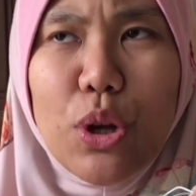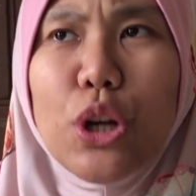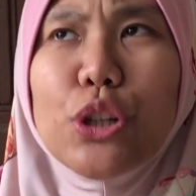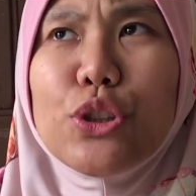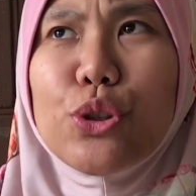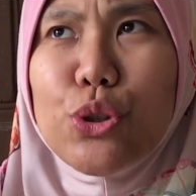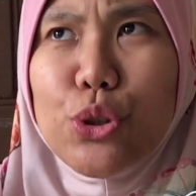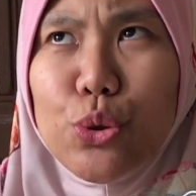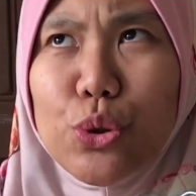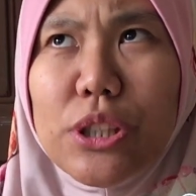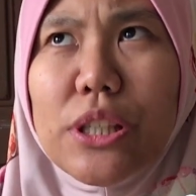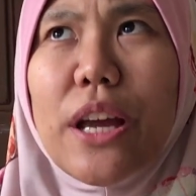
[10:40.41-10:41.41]
So
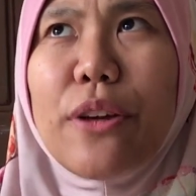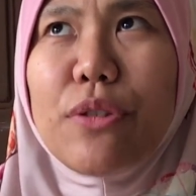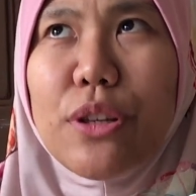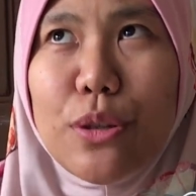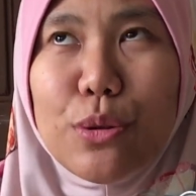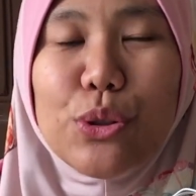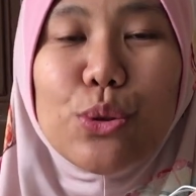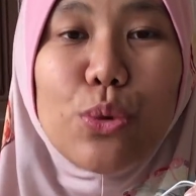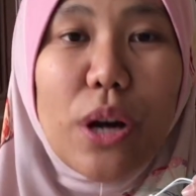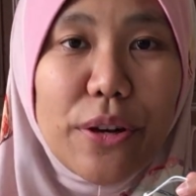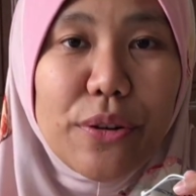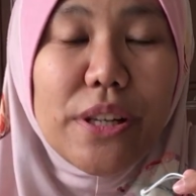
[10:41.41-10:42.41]
sugar I reduce to
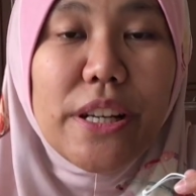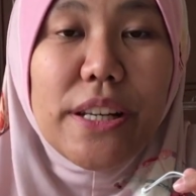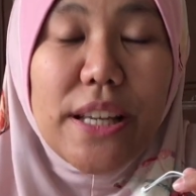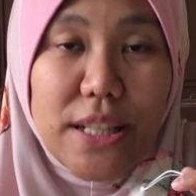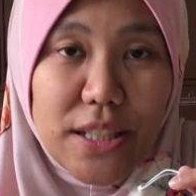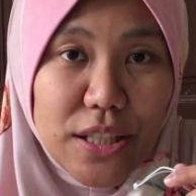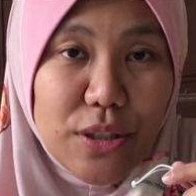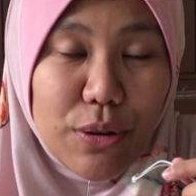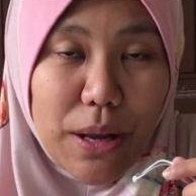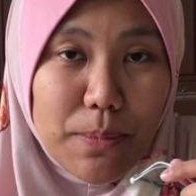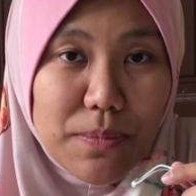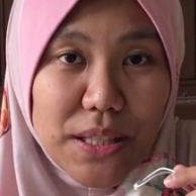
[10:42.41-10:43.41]
180
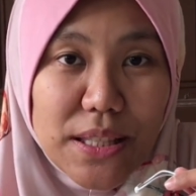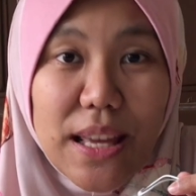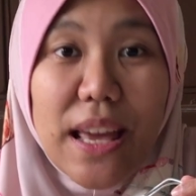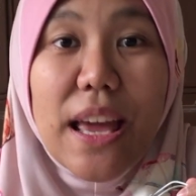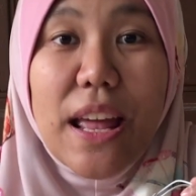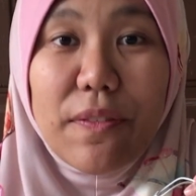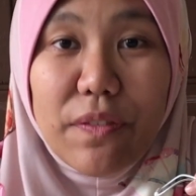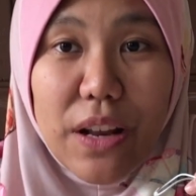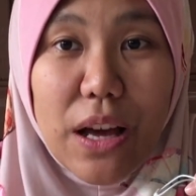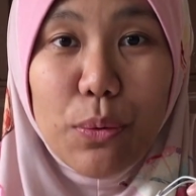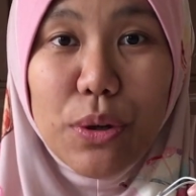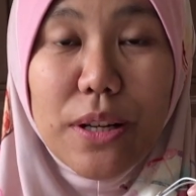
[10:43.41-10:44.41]
grams and
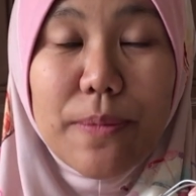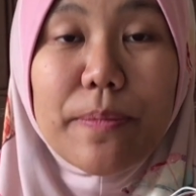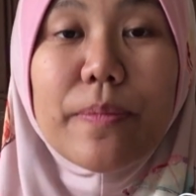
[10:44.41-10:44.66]
flour